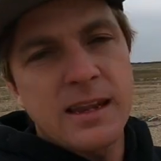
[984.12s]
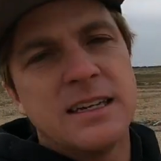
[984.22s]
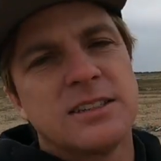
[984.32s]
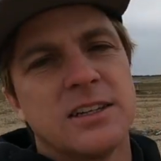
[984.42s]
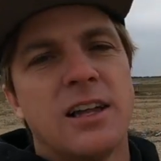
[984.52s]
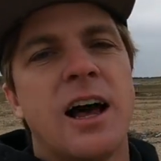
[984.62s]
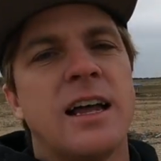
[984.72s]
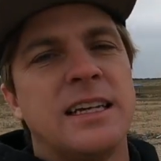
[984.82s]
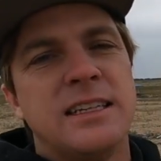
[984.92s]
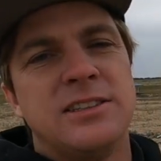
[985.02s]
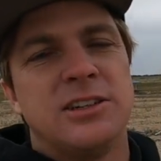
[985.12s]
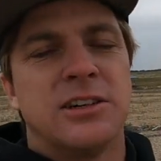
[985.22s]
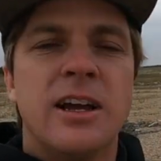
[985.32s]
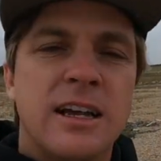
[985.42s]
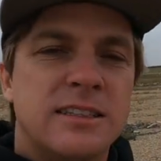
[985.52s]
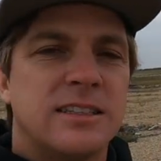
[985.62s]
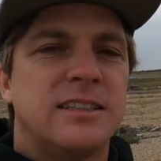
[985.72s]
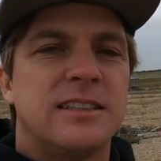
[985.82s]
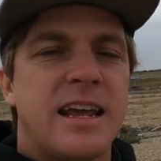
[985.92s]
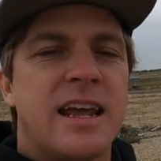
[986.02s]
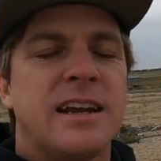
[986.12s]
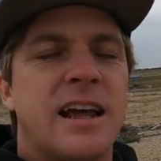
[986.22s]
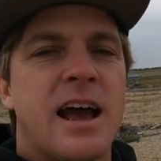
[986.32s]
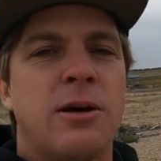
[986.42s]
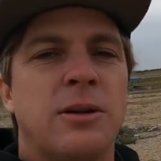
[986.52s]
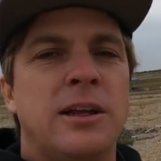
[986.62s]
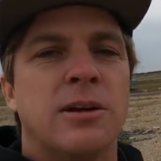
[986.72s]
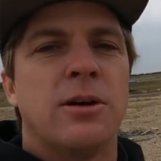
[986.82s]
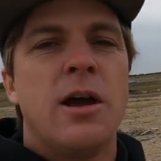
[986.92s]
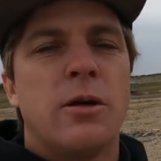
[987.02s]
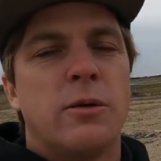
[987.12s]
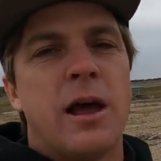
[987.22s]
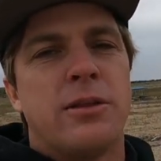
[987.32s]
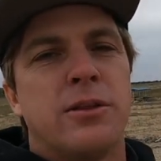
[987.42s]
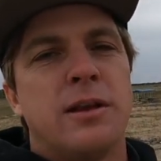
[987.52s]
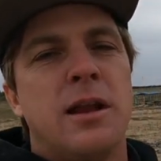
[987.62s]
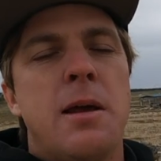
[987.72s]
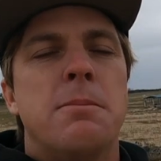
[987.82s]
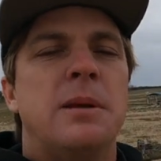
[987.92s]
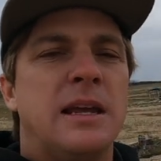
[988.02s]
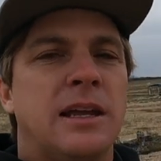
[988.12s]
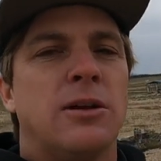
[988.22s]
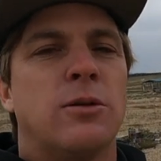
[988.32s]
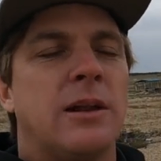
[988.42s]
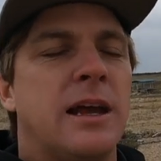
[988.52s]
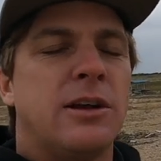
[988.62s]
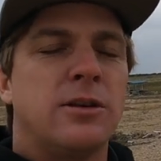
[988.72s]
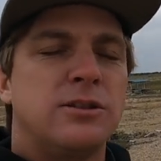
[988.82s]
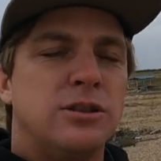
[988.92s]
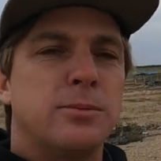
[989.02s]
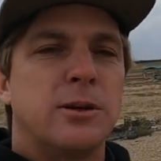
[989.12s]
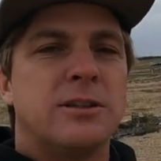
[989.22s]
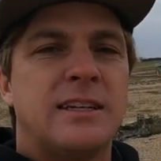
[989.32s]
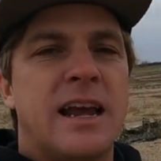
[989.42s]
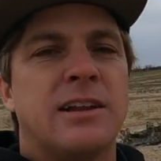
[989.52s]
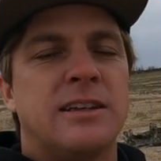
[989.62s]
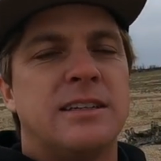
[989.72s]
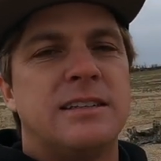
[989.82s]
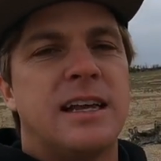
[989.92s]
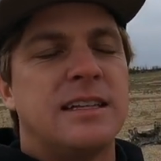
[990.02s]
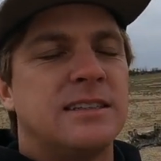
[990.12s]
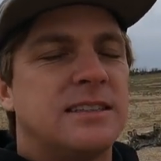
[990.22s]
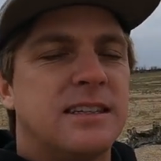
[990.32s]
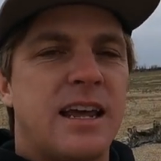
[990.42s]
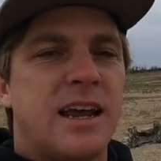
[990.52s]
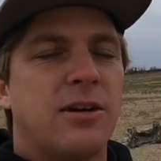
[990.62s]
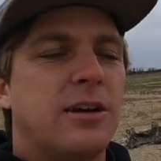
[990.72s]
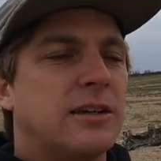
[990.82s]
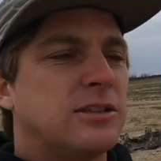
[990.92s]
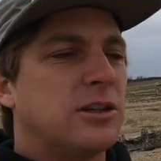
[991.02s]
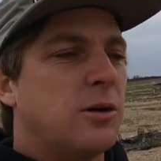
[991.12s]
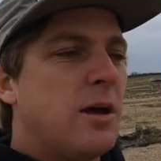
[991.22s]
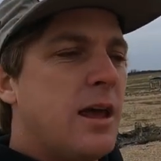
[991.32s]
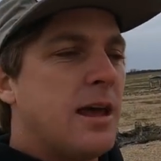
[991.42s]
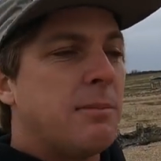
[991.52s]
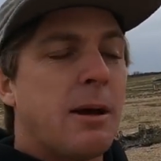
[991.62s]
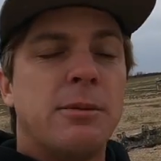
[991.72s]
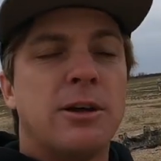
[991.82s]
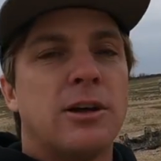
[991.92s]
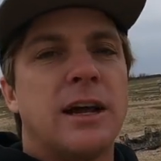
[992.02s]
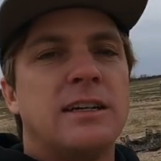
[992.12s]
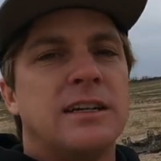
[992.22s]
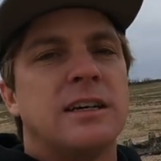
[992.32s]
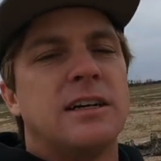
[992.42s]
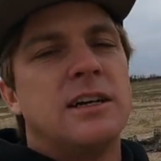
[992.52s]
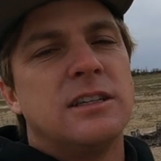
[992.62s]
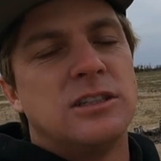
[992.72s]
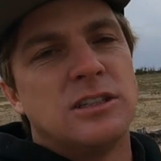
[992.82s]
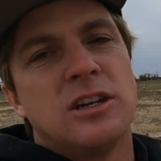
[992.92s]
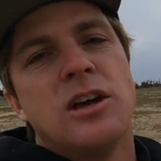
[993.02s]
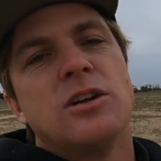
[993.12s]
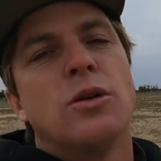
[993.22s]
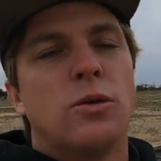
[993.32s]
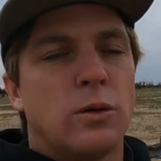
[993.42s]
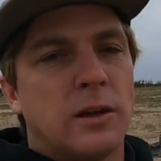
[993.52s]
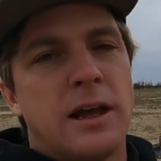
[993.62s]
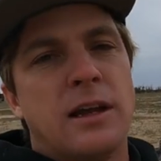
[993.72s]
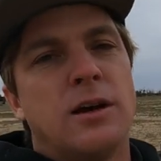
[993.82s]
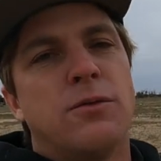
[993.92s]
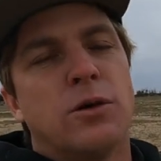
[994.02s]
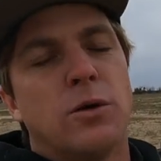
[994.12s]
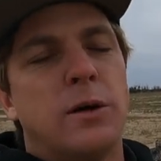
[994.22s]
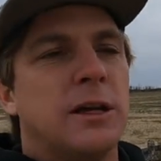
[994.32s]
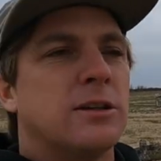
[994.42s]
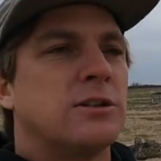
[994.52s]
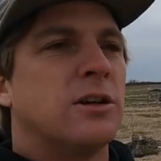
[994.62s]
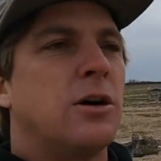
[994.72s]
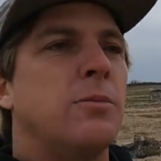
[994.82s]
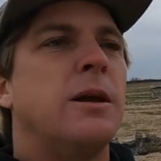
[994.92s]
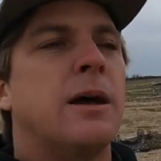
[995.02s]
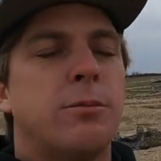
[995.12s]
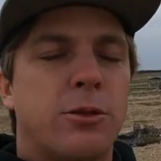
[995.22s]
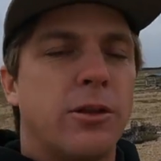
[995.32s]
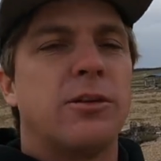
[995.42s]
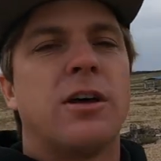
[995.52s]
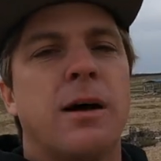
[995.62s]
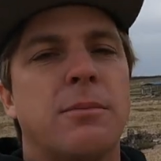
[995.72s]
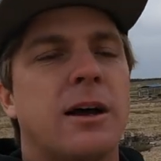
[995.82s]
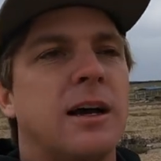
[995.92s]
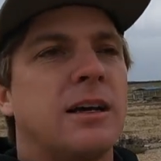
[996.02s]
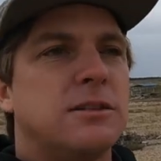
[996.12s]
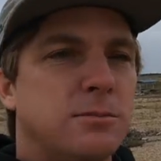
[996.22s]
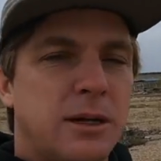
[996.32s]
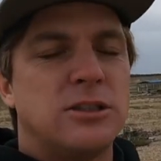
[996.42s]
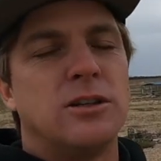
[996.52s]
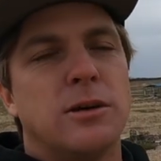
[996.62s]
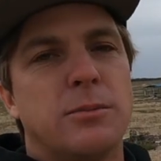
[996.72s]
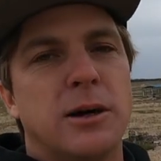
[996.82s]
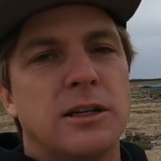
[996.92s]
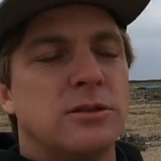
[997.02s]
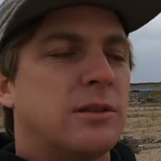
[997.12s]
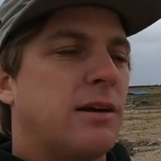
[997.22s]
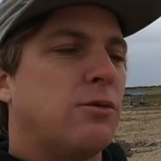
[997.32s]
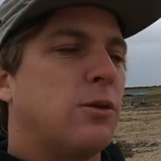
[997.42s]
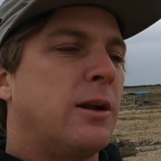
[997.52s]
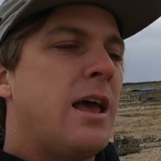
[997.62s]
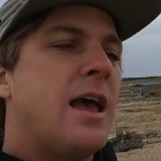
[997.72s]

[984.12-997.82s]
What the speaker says: It's a lot easier to stand out here rather than being in Orlando, a super talent dense area. So it might be a good idea to just go to Orlando for a week or so, meet up with all the top guys, make sure you're buddies with everyone,